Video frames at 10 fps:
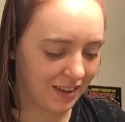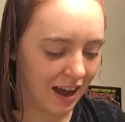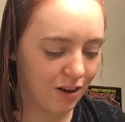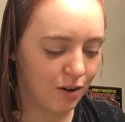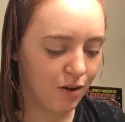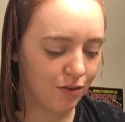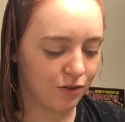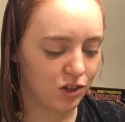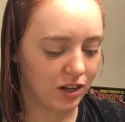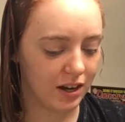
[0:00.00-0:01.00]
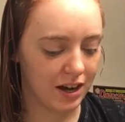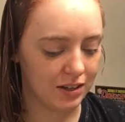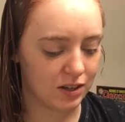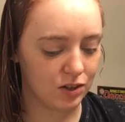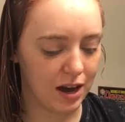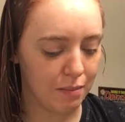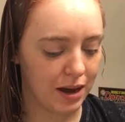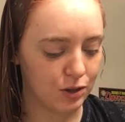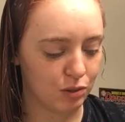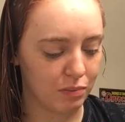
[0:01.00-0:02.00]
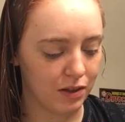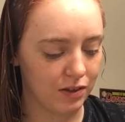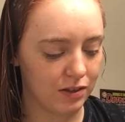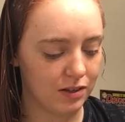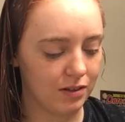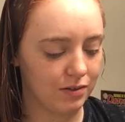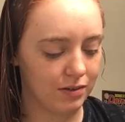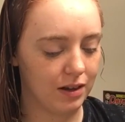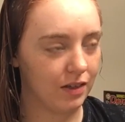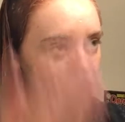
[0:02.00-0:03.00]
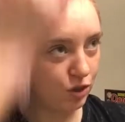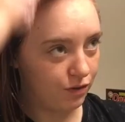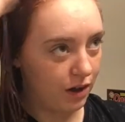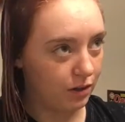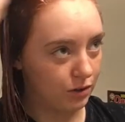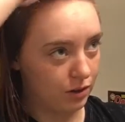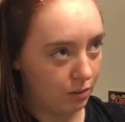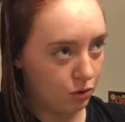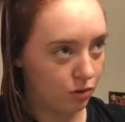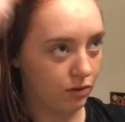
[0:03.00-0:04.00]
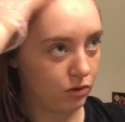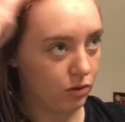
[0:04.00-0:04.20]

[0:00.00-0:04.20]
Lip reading: I don't know if Jenna has such haphazard methods though. I think she follows some sort of